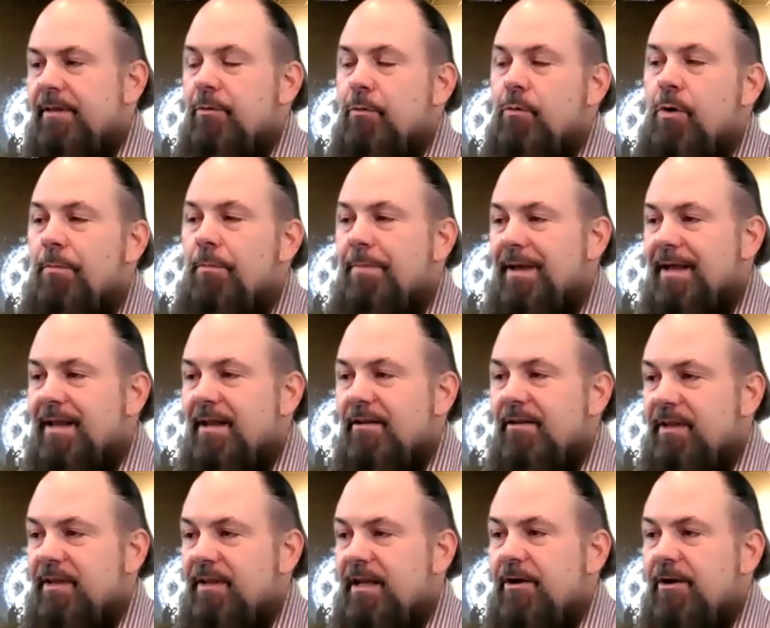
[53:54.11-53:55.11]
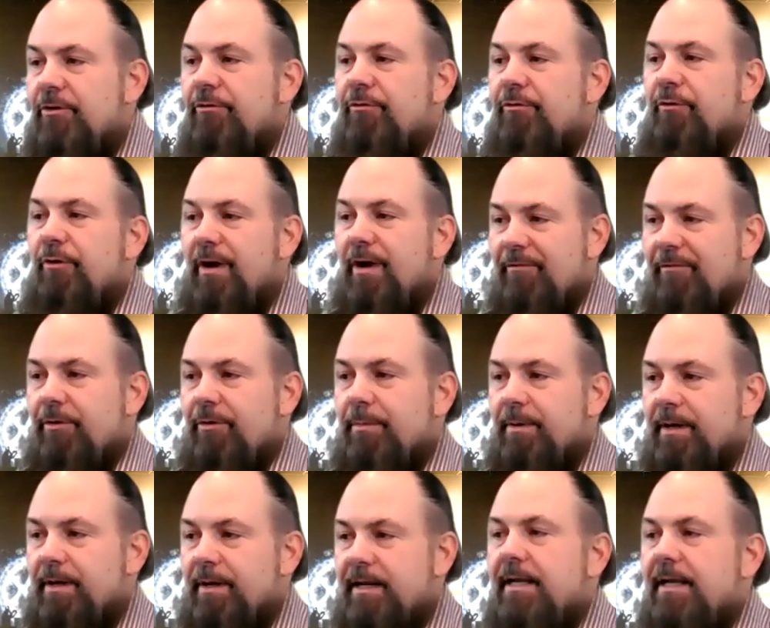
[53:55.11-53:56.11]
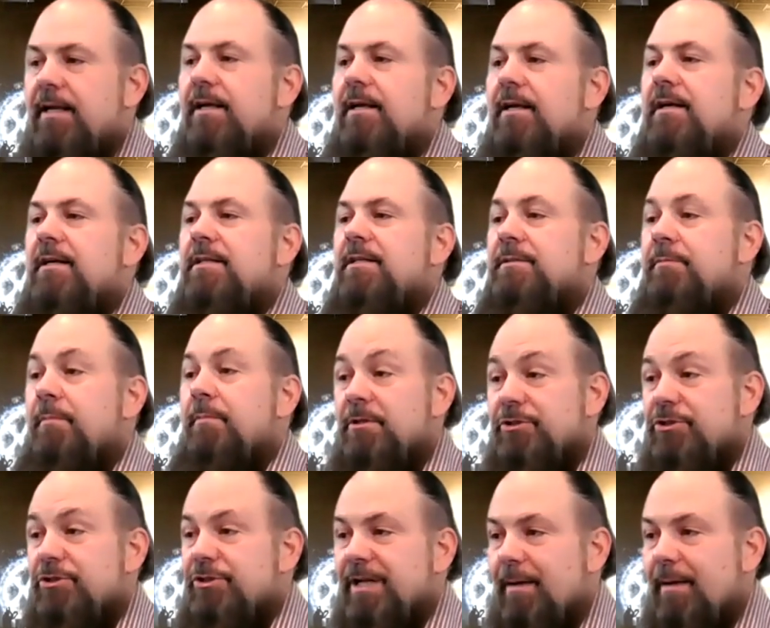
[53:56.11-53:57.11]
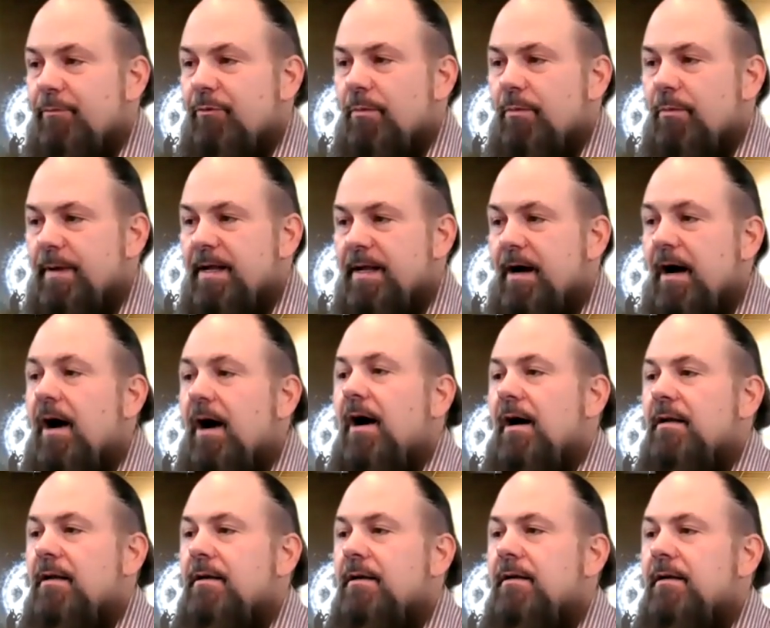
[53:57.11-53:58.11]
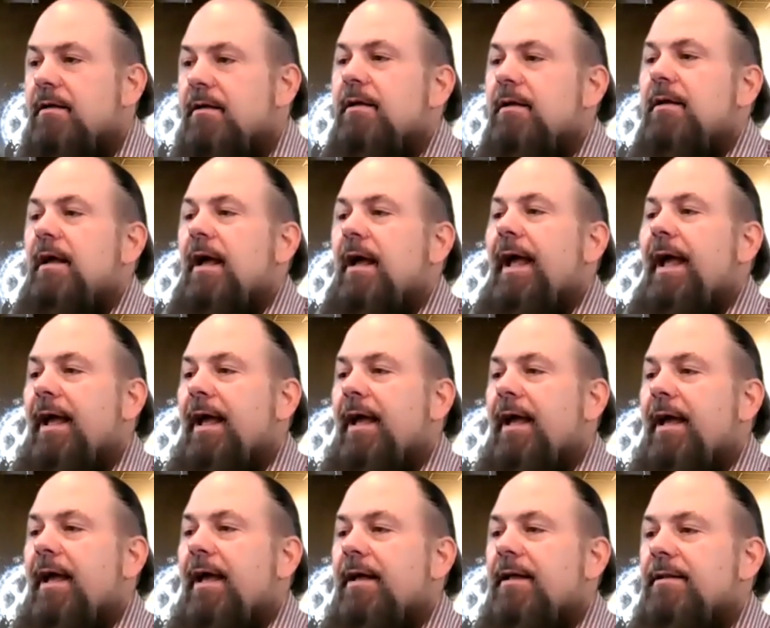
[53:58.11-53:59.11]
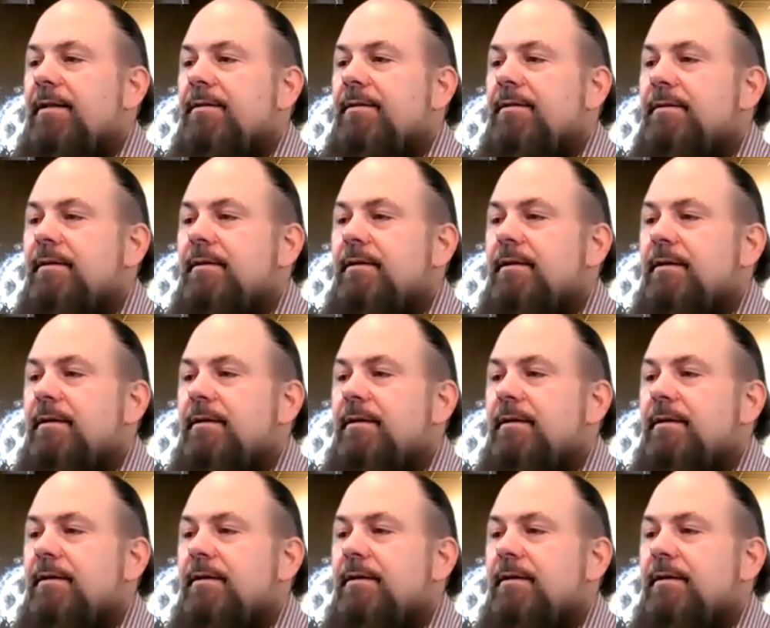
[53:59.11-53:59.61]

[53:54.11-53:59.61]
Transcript: There won't be enough gear for everybody because a bunch of shops will be gone, and